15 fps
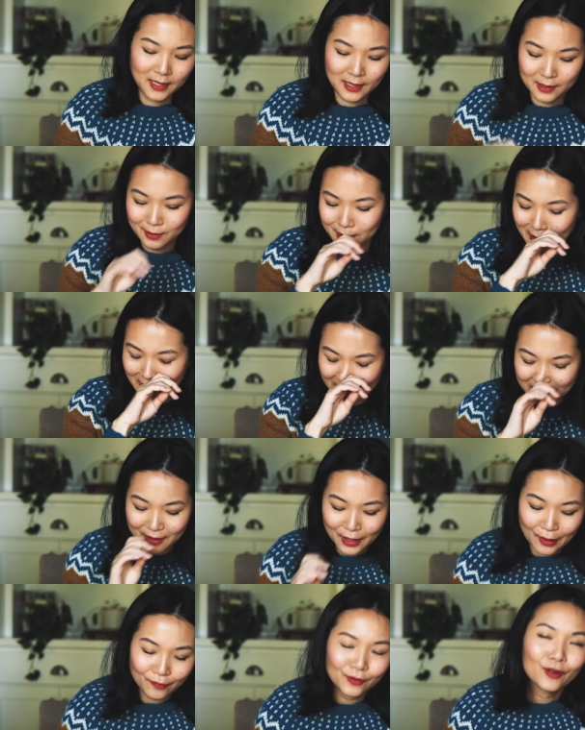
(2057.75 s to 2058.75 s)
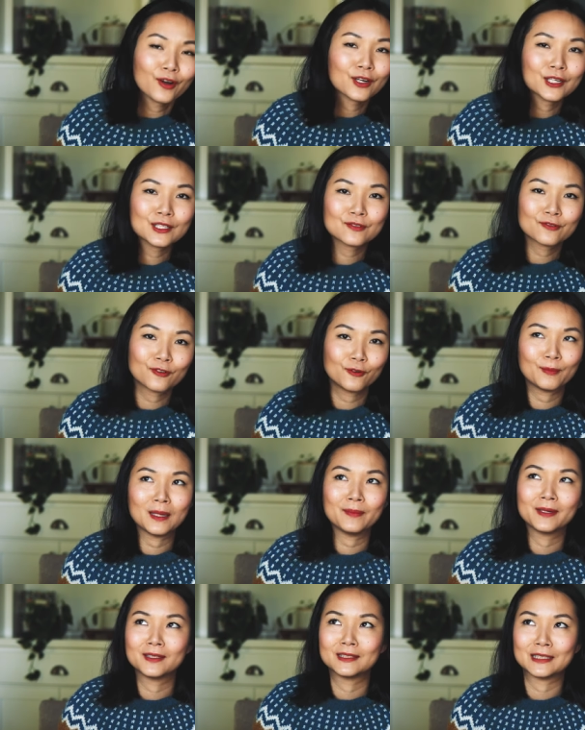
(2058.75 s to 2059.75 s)
And there's like enough yardage for
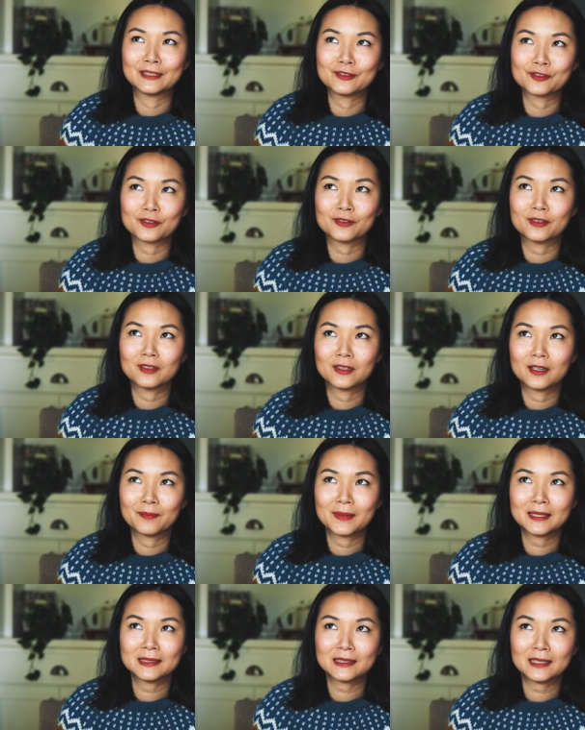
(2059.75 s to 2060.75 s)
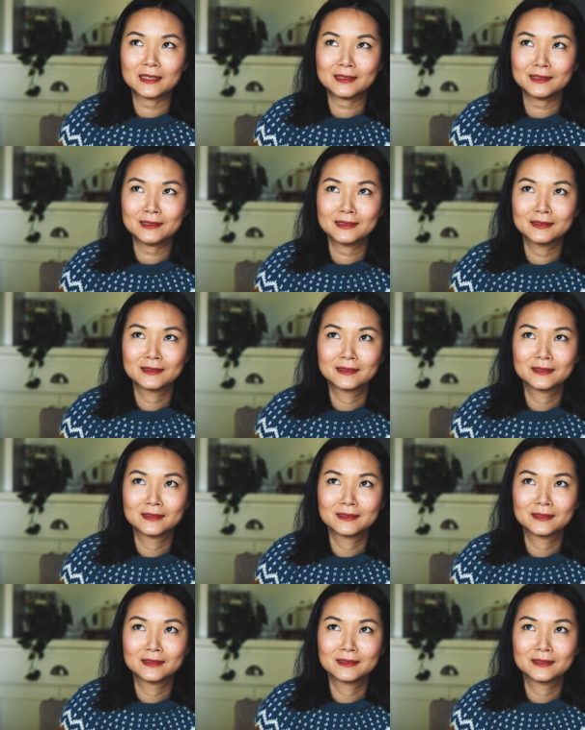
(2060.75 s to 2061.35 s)
maybe a t-shirt on my size.